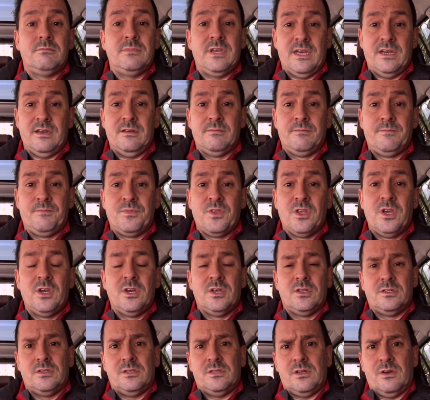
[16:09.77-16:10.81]
Yeah,
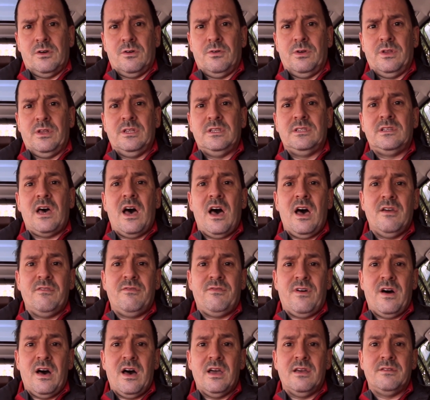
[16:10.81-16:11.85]
so in those high
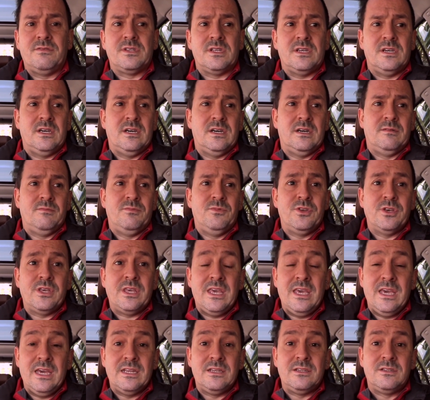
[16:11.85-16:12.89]
fives, um, the
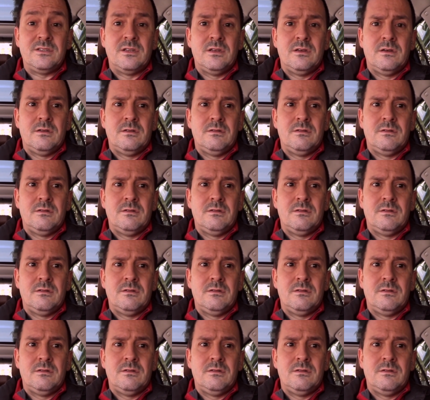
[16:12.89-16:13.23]
kids